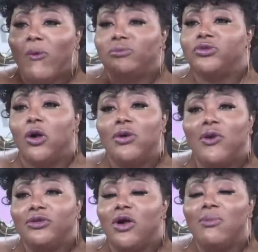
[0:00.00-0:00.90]
Oh,
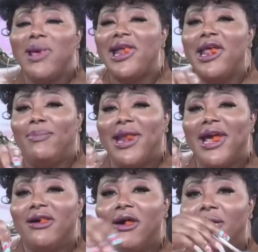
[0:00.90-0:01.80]
don't mind that black
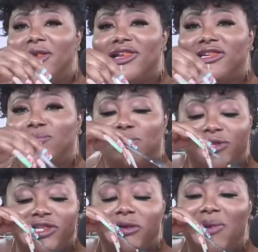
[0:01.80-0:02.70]
arm that just put
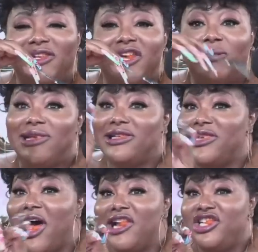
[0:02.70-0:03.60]
this on my table. That's
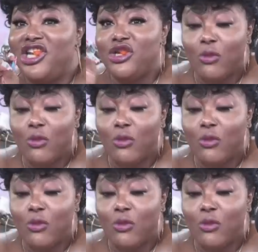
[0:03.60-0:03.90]
not G.